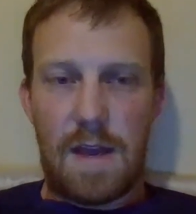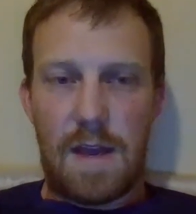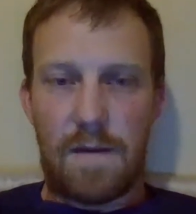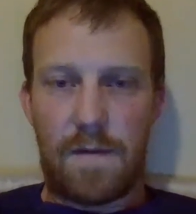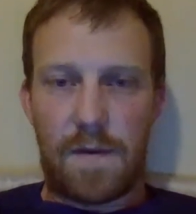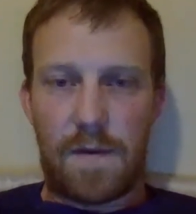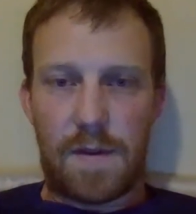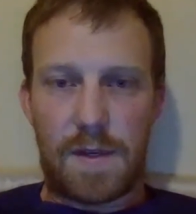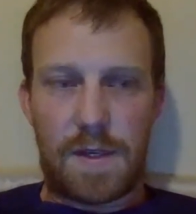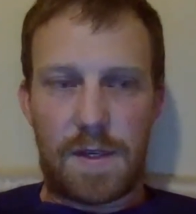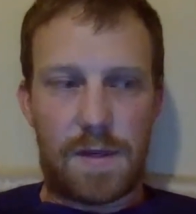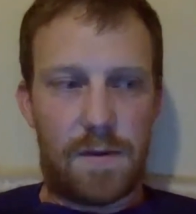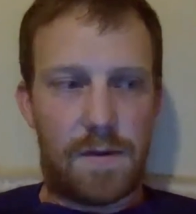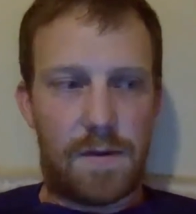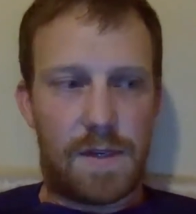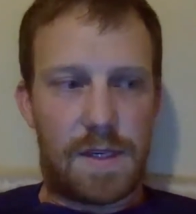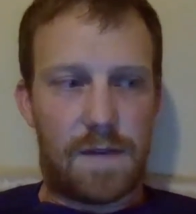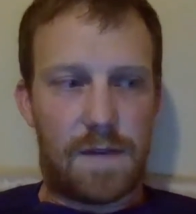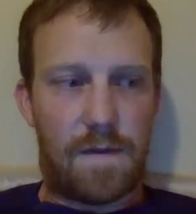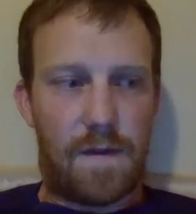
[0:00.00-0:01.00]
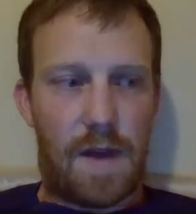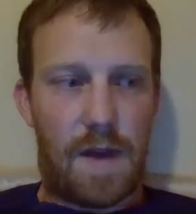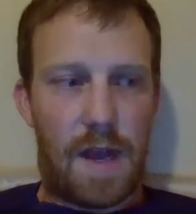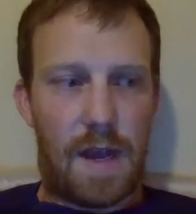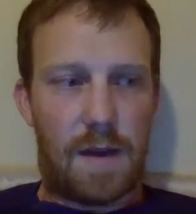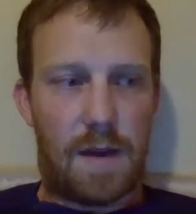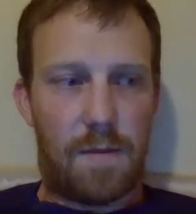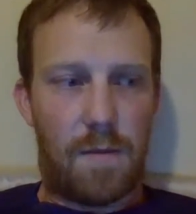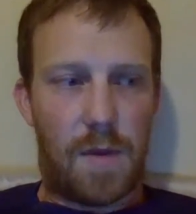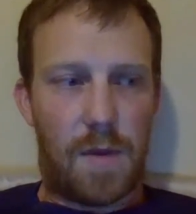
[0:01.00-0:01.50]
and for the students to
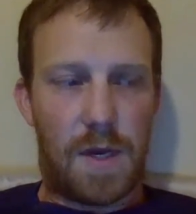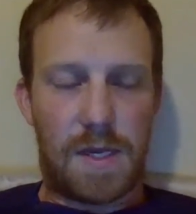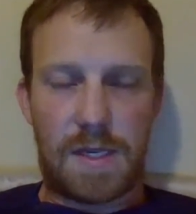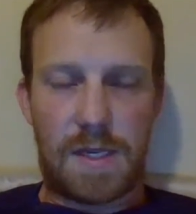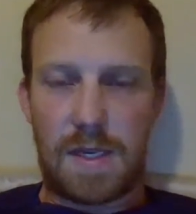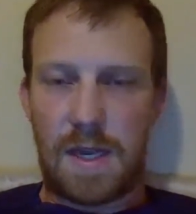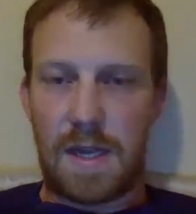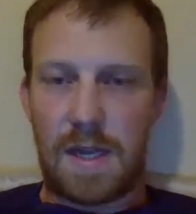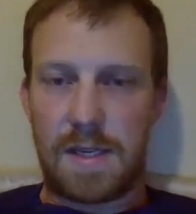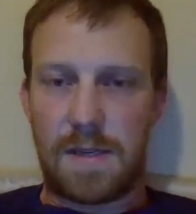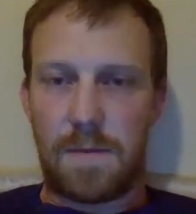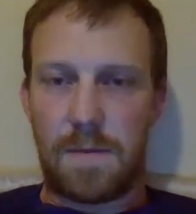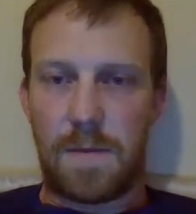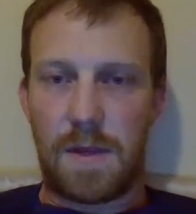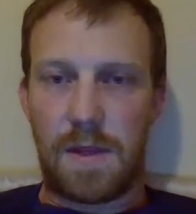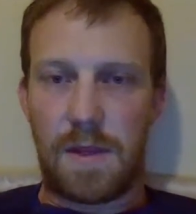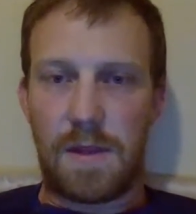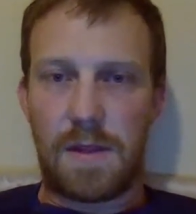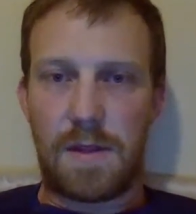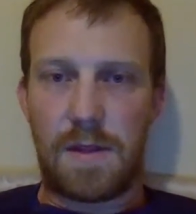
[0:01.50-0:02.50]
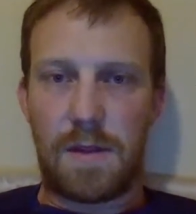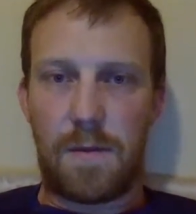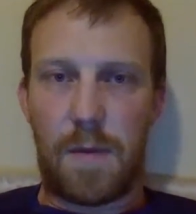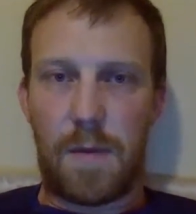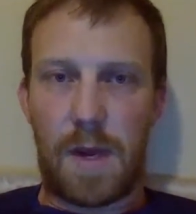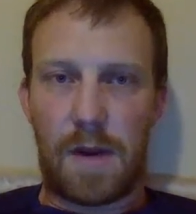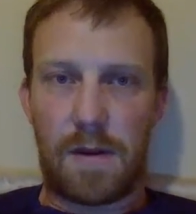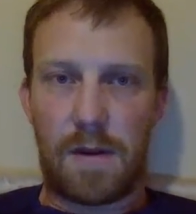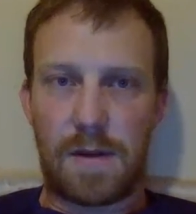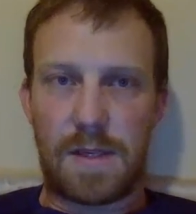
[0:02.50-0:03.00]
find, but it's not something that the
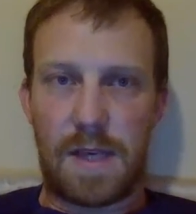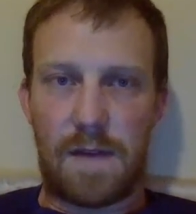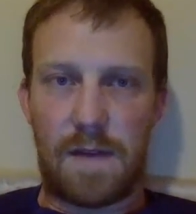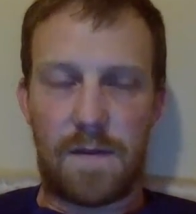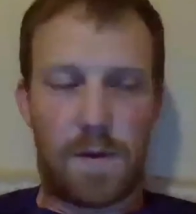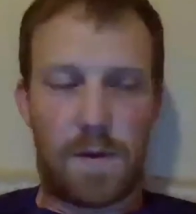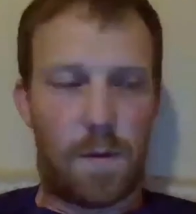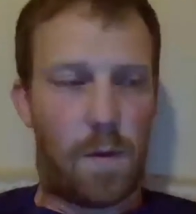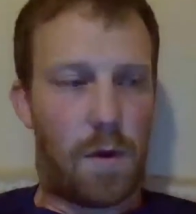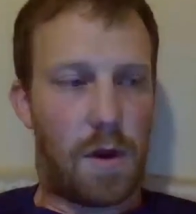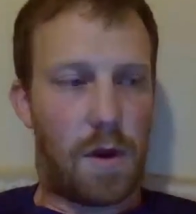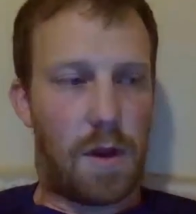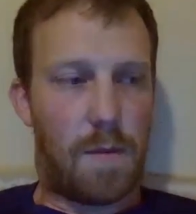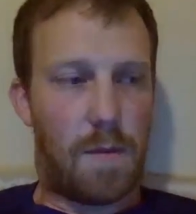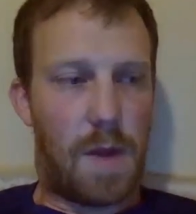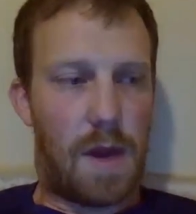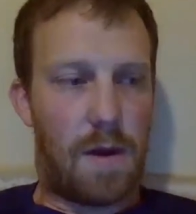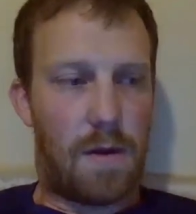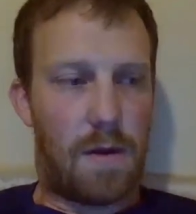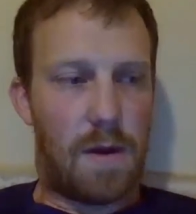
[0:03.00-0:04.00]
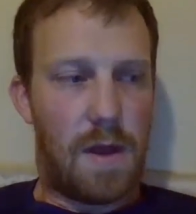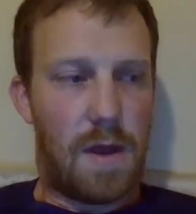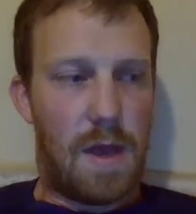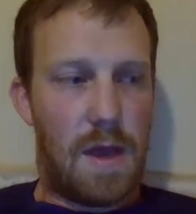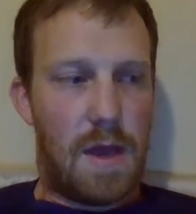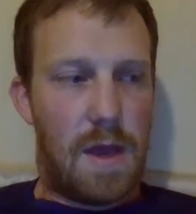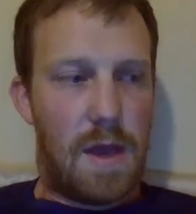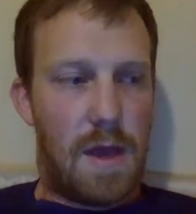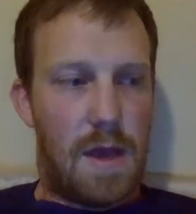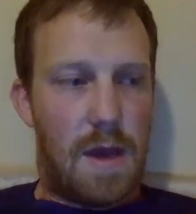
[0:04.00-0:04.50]
parents have to worry about
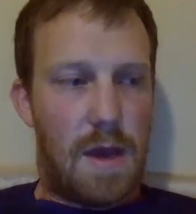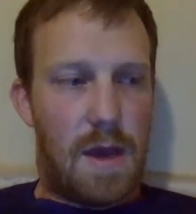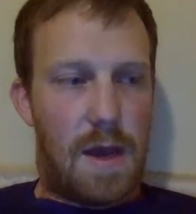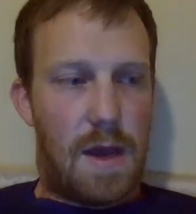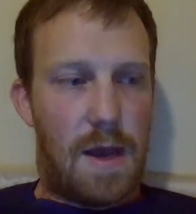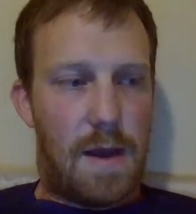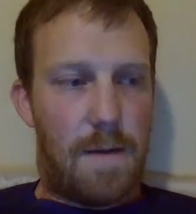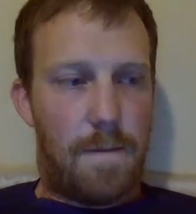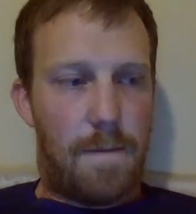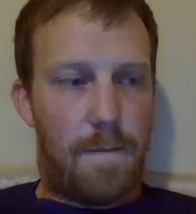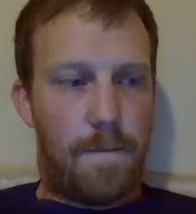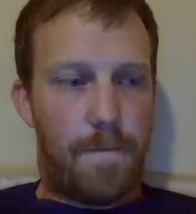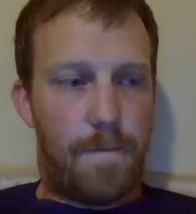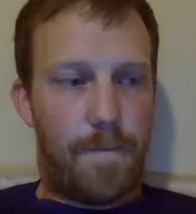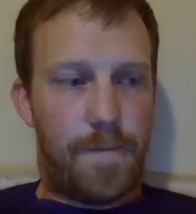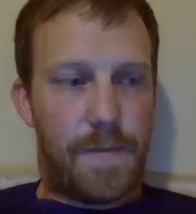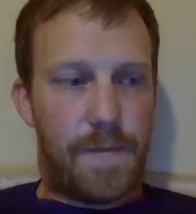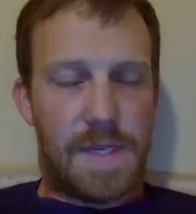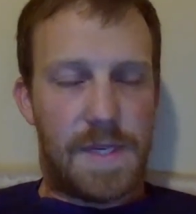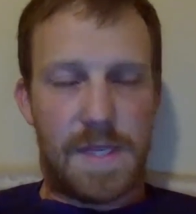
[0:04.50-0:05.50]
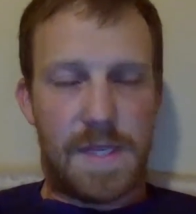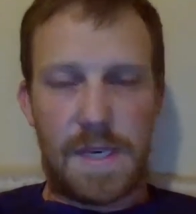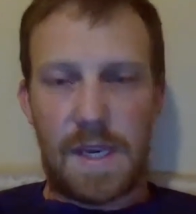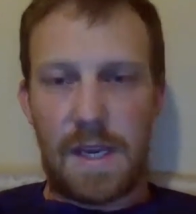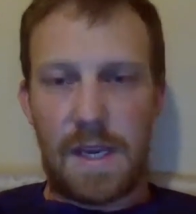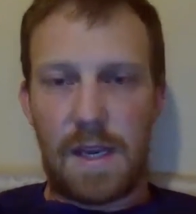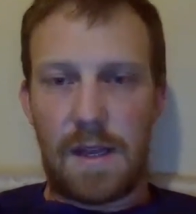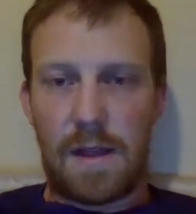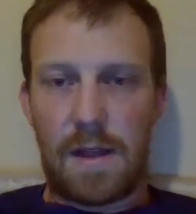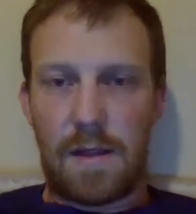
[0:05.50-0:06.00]

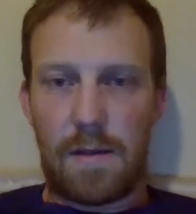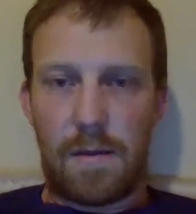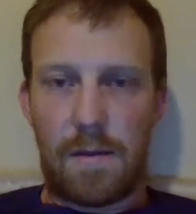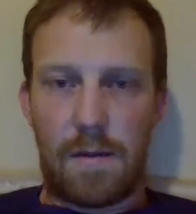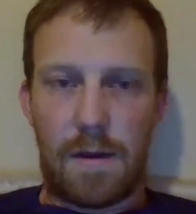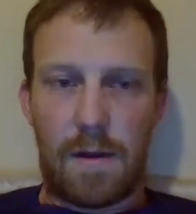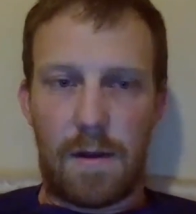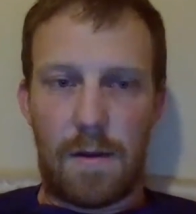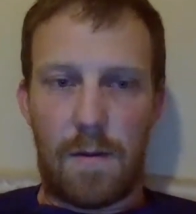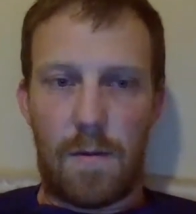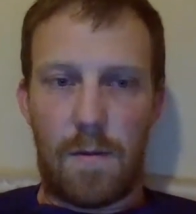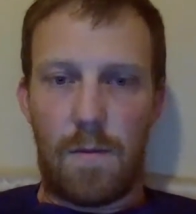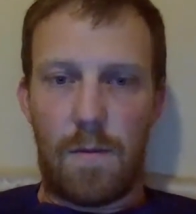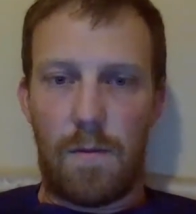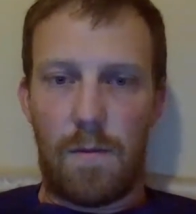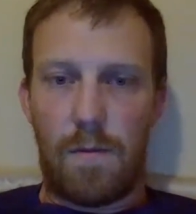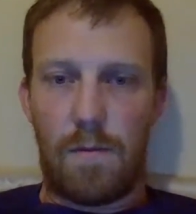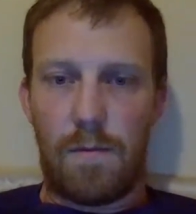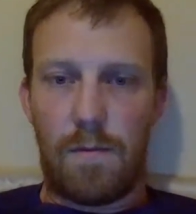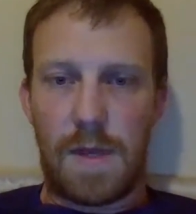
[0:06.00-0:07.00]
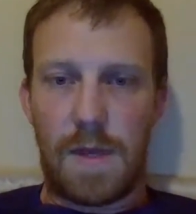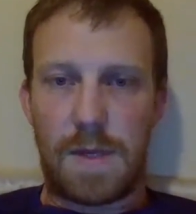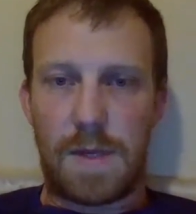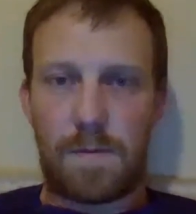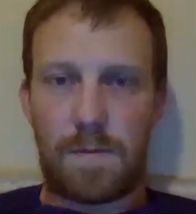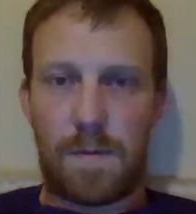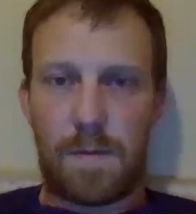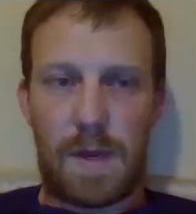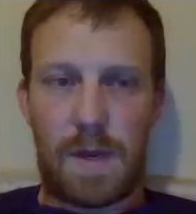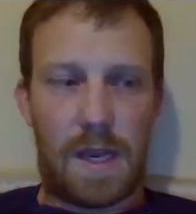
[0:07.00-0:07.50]
seeing,
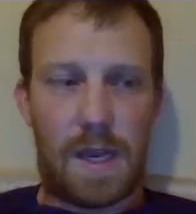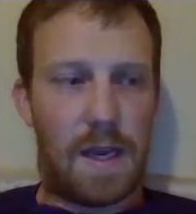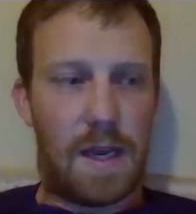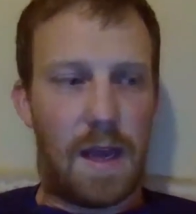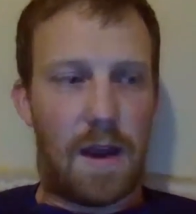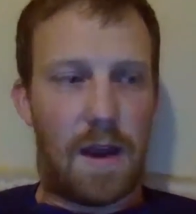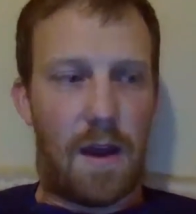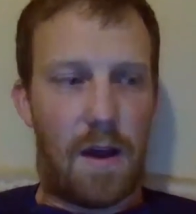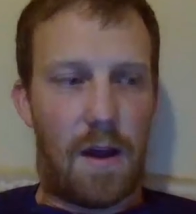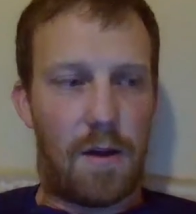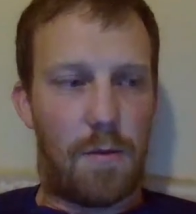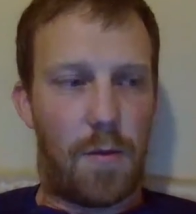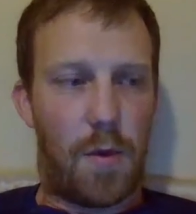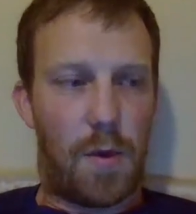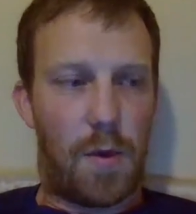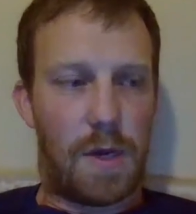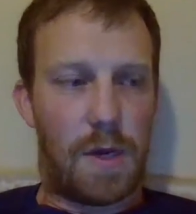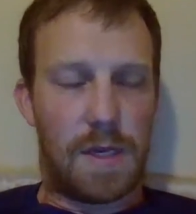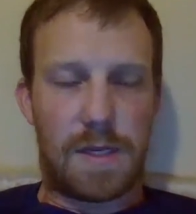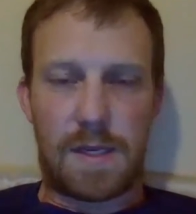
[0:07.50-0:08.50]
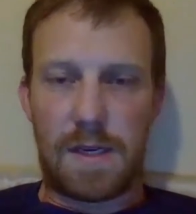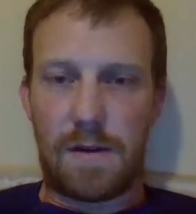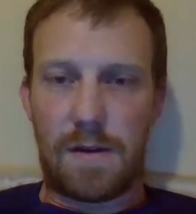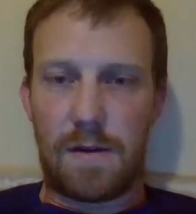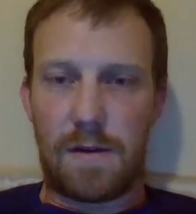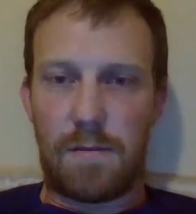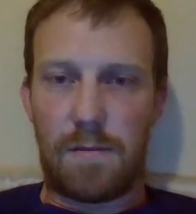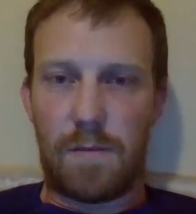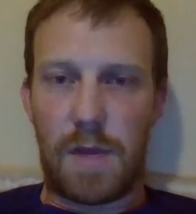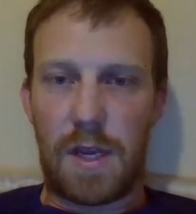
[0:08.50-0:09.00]
this kid got 100 points
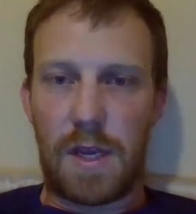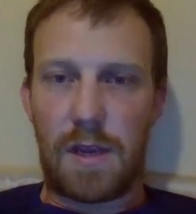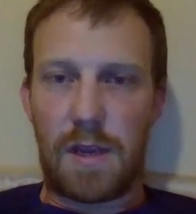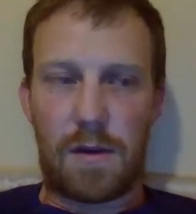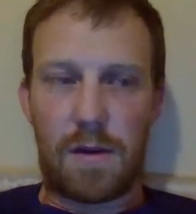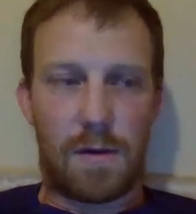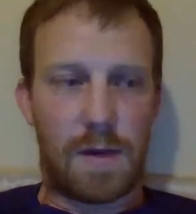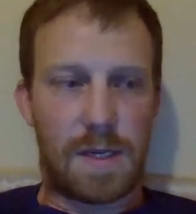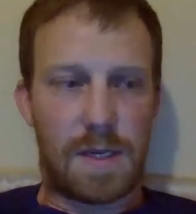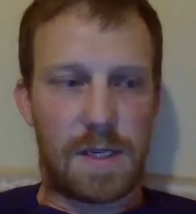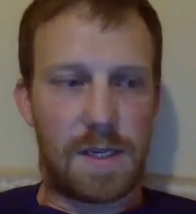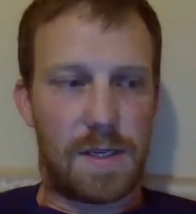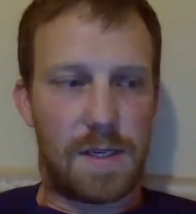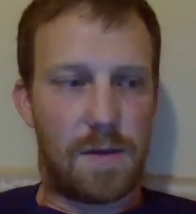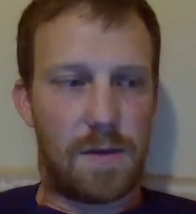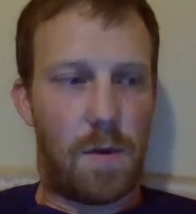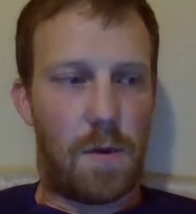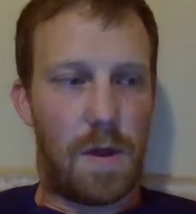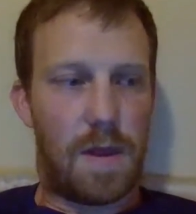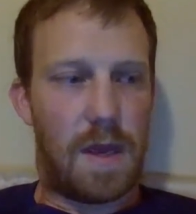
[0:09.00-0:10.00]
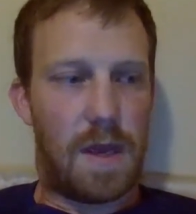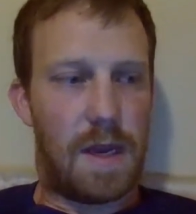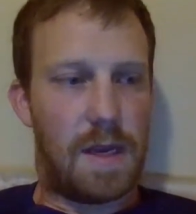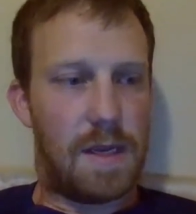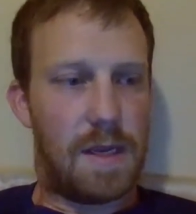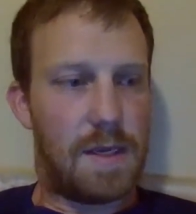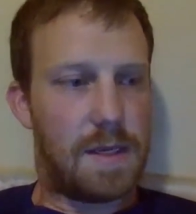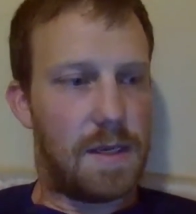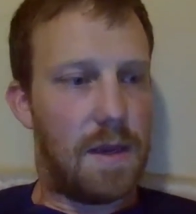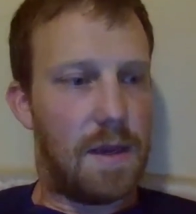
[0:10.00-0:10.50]
and being curious as to what that
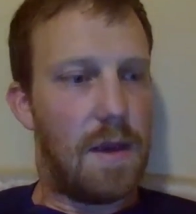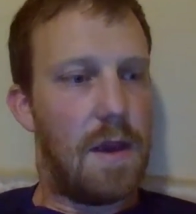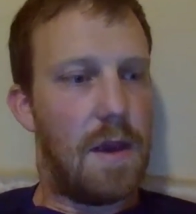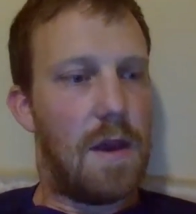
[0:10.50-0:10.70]
is.